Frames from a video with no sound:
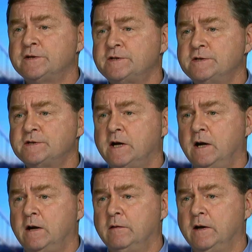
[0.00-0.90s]
This is a
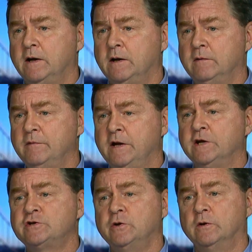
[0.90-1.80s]
uh, uh, an
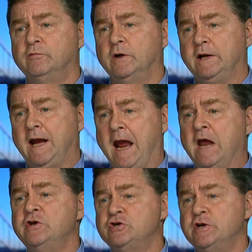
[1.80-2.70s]
issue of really
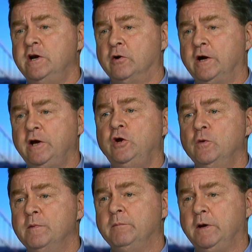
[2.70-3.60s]
engineering human